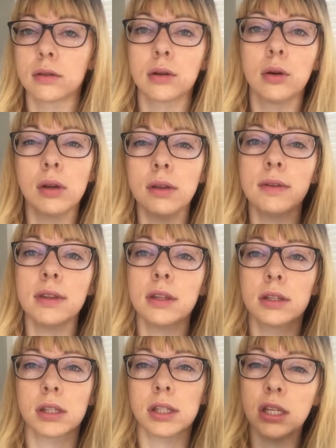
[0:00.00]
So even
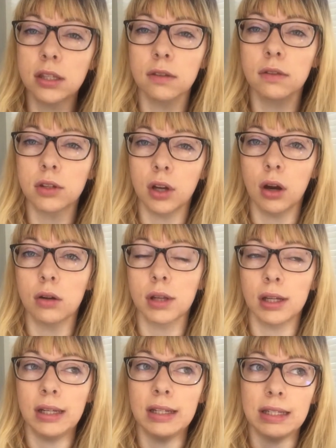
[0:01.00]
the seats of the chairs,
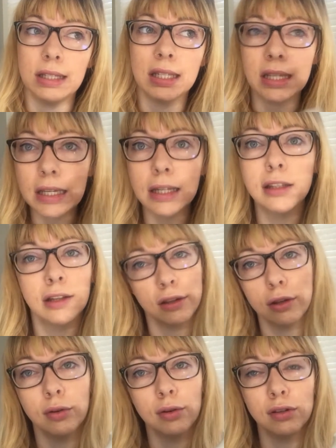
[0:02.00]
I didn't need to
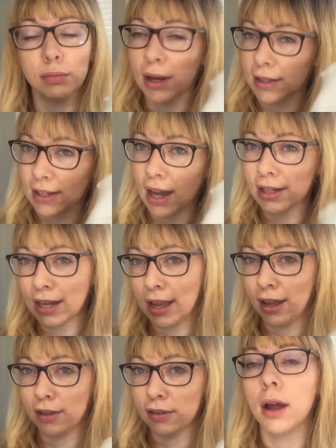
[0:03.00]
use my socked
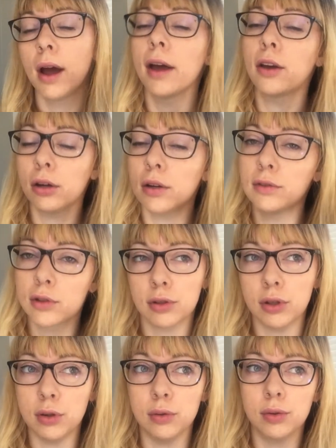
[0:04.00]
hands. I could have just
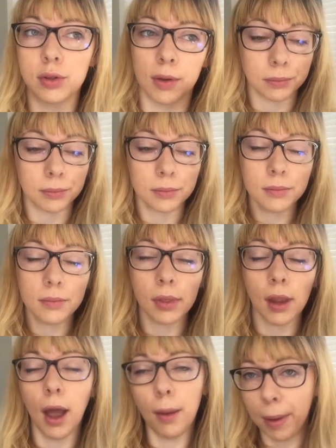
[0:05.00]
used
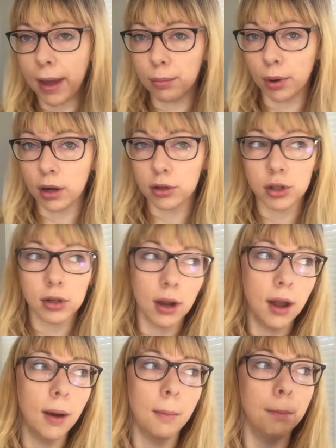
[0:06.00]
a paintbrush,
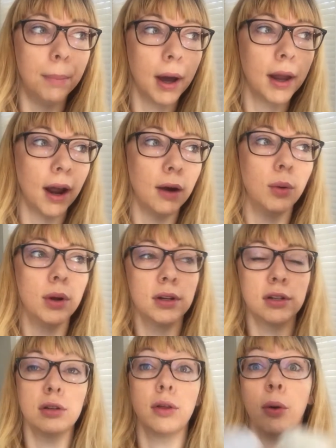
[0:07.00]
but I
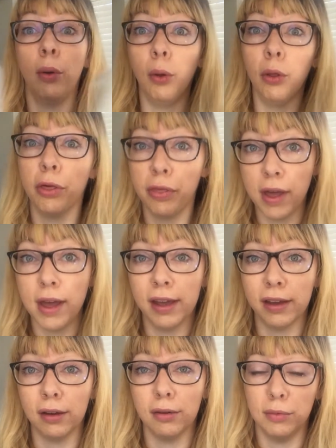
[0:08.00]
wanted to do the whole
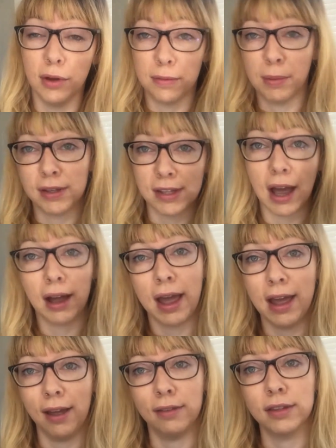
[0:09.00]
thing with my sock
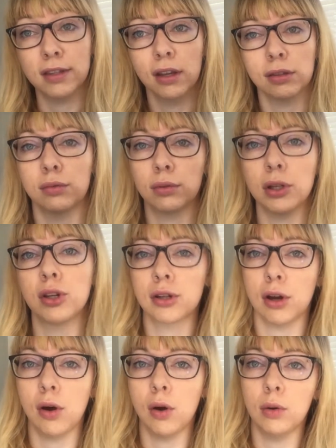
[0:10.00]
hands to really
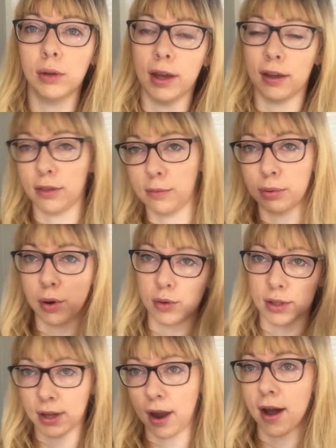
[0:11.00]
show like the
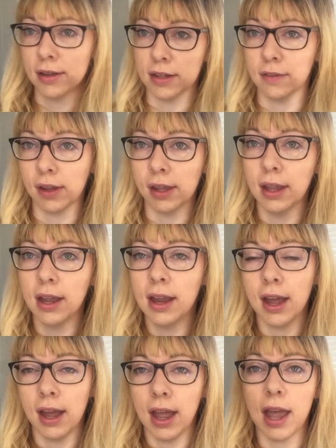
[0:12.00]
pros and cons of it.
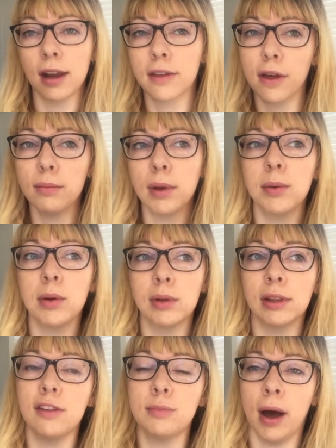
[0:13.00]
And I thought maybe it
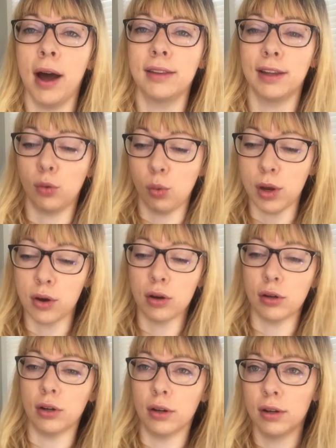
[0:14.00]
would leave behind like
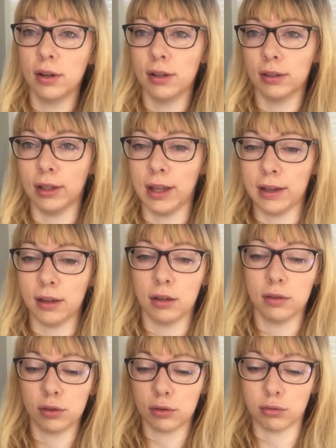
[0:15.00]
weird like
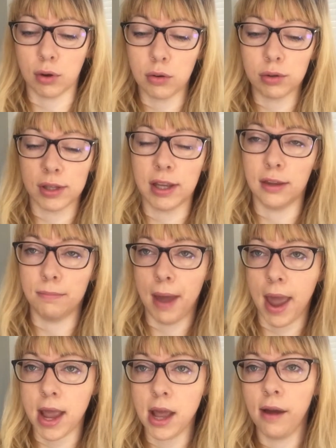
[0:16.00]
strokes in the
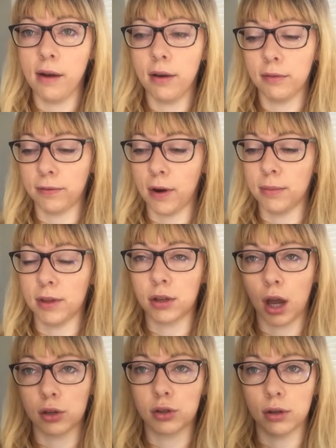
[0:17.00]
paint from the
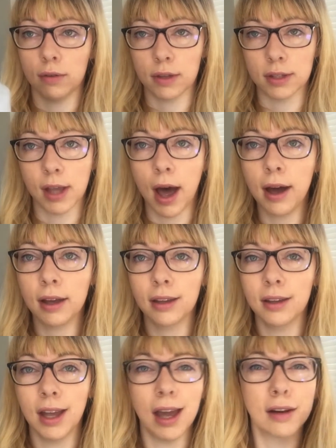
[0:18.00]
texture of the sock,
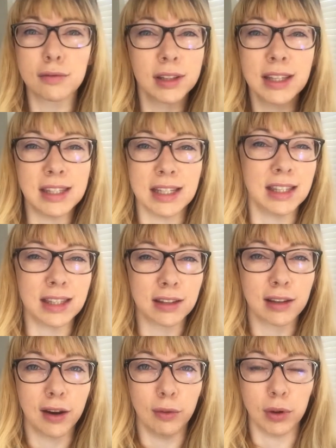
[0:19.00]
and it really didn't,
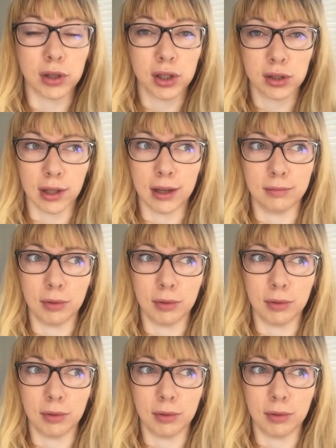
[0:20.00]
which like